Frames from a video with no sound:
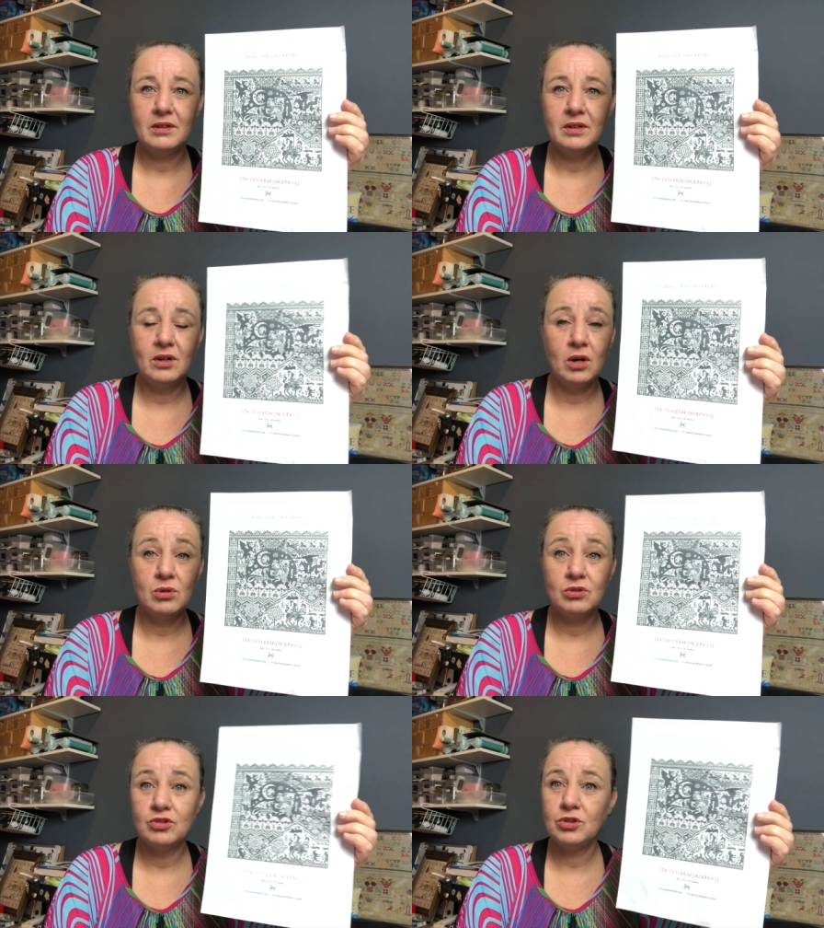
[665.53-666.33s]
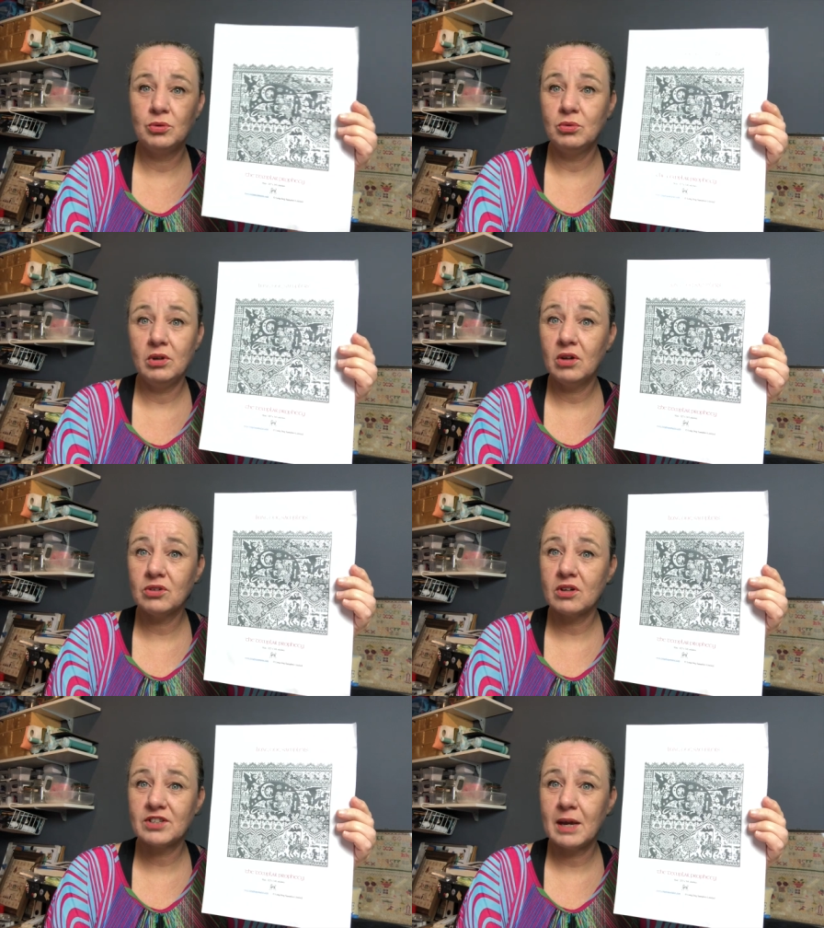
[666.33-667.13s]
go to Long
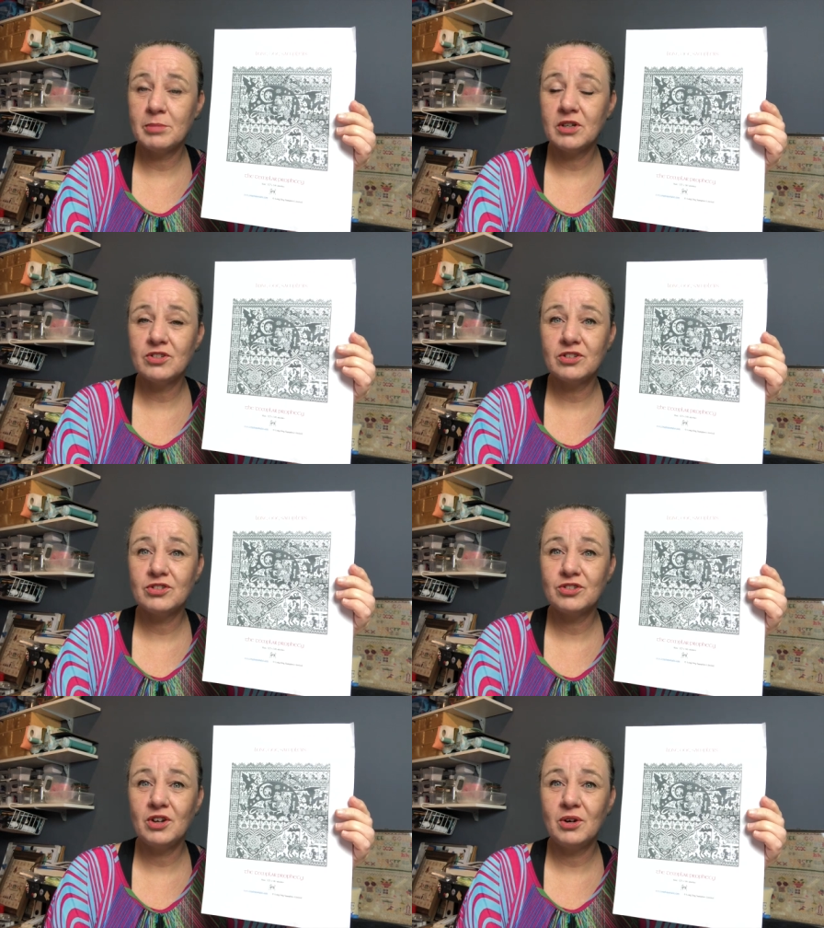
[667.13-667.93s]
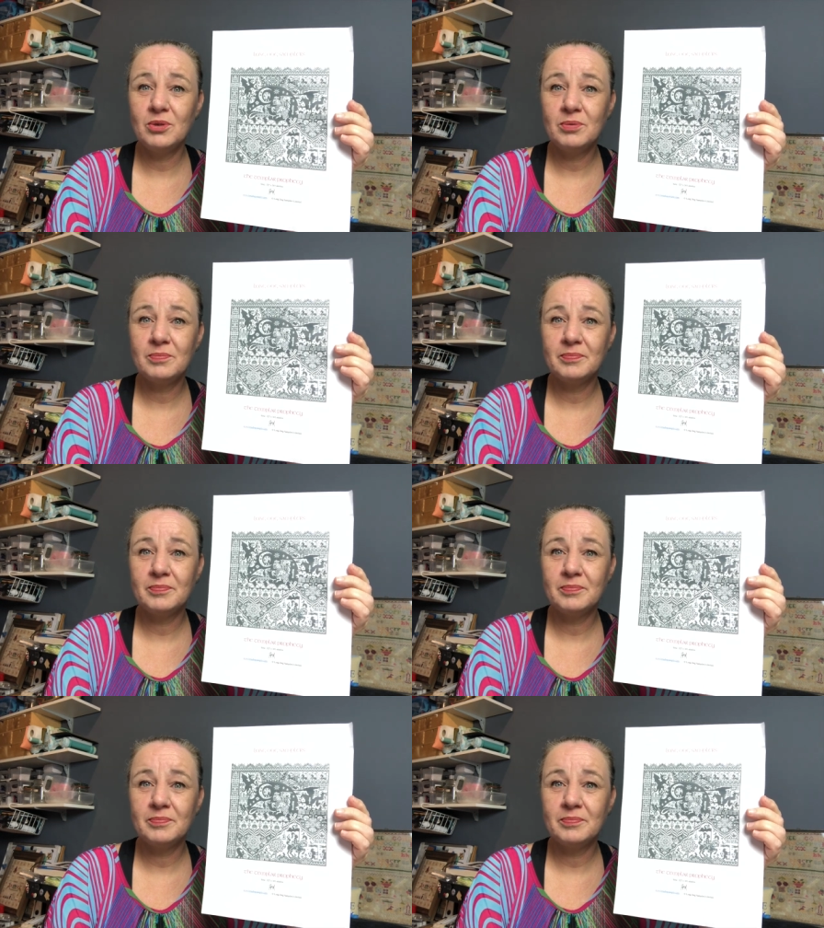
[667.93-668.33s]
Dog Samplers. So